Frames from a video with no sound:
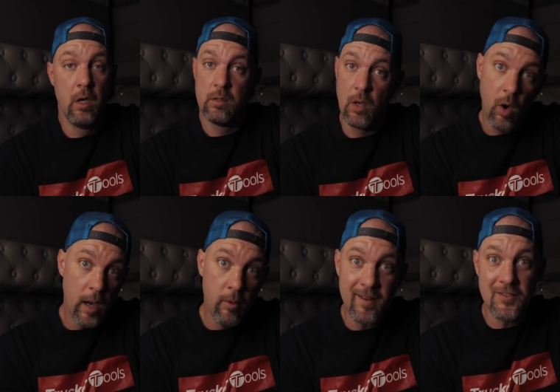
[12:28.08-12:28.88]
So I
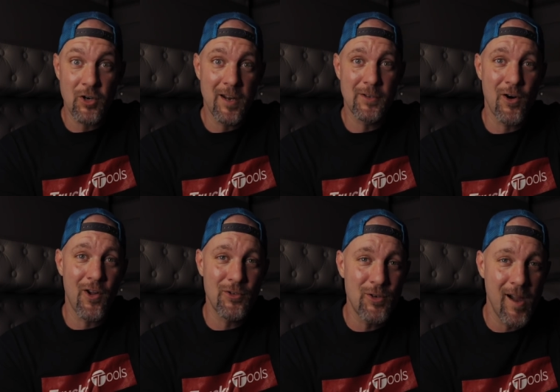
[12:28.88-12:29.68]
went and tried to turn
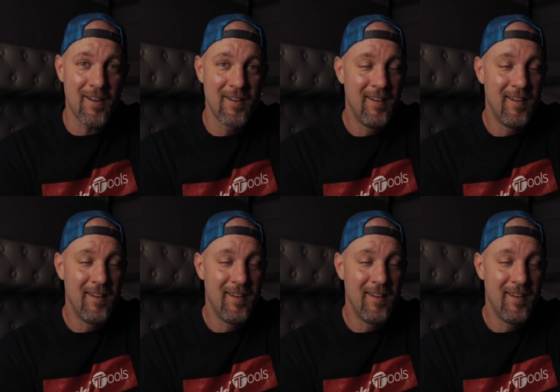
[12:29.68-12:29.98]
on the truck.